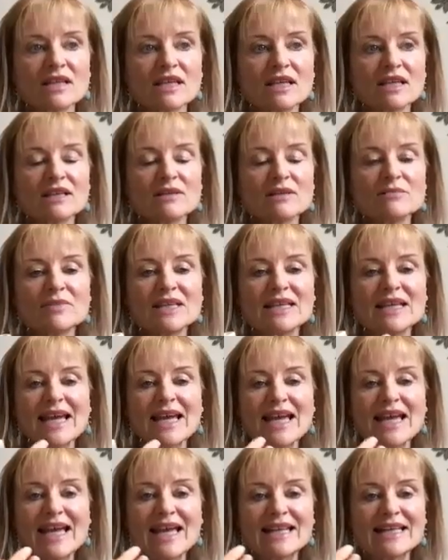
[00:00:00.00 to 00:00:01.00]
It can
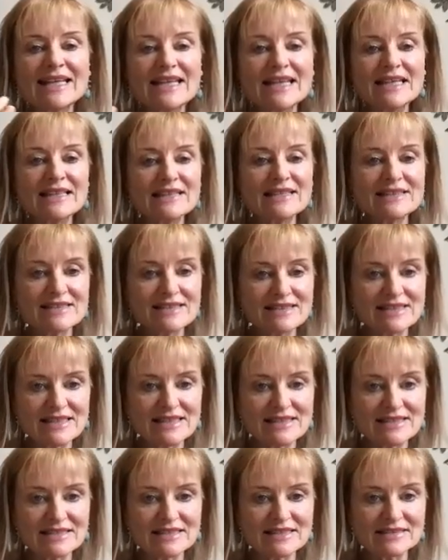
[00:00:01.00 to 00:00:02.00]
be any
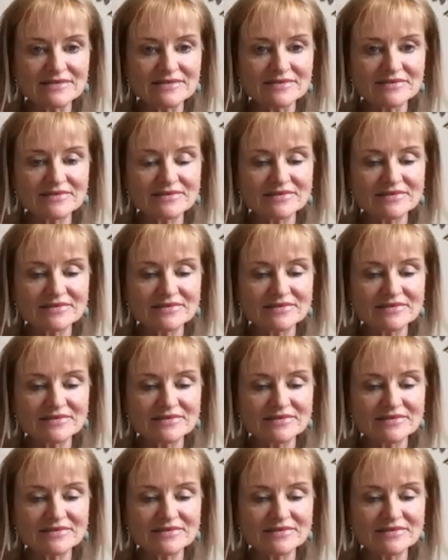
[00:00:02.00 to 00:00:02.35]
season.